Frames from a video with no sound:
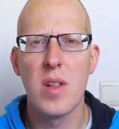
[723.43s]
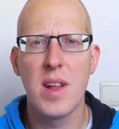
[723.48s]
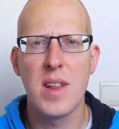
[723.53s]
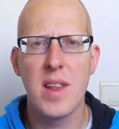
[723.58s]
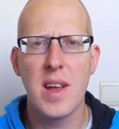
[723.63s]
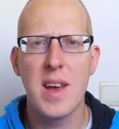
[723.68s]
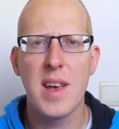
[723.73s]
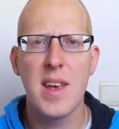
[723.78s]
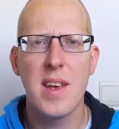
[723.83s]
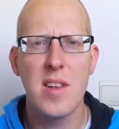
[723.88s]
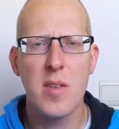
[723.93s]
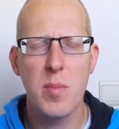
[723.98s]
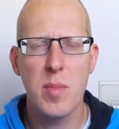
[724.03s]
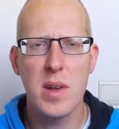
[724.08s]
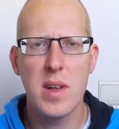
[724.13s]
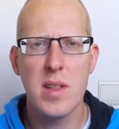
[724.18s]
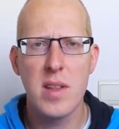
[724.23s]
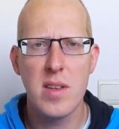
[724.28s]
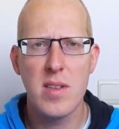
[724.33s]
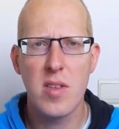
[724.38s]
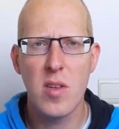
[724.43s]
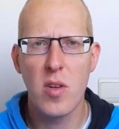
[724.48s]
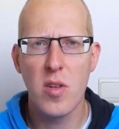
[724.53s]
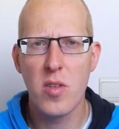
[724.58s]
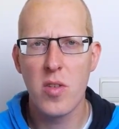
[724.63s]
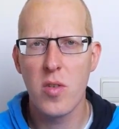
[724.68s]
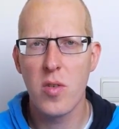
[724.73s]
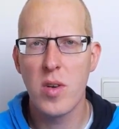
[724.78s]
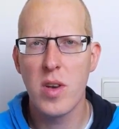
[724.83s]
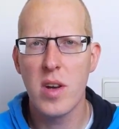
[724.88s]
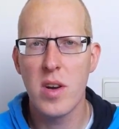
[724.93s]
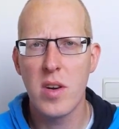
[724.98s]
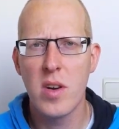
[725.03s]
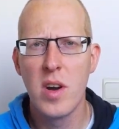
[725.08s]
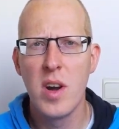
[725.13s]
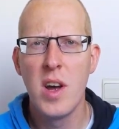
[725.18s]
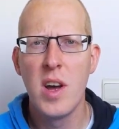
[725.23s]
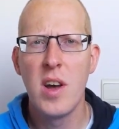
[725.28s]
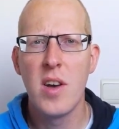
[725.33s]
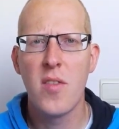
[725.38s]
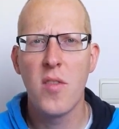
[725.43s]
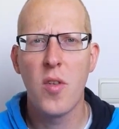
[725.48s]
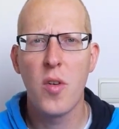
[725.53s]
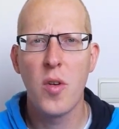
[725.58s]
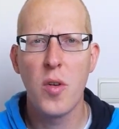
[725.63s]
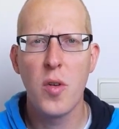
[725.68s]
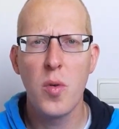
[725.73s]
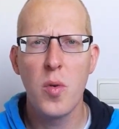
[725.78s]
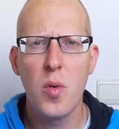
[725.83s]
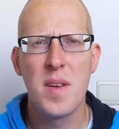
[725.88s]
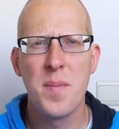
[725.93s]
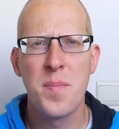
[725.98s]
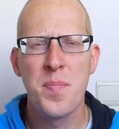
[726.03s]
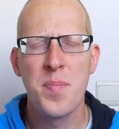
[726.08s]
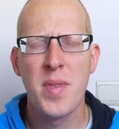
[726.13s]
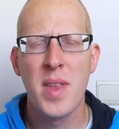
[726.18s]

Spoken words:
that I explained this also here for you.